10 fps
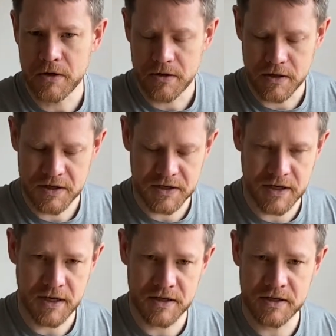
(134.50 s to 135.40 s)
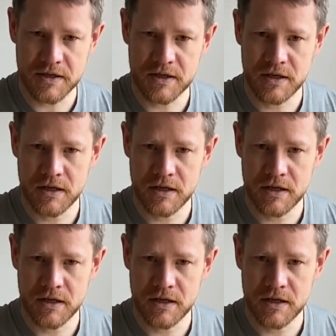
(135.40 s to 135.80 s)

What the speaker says: This is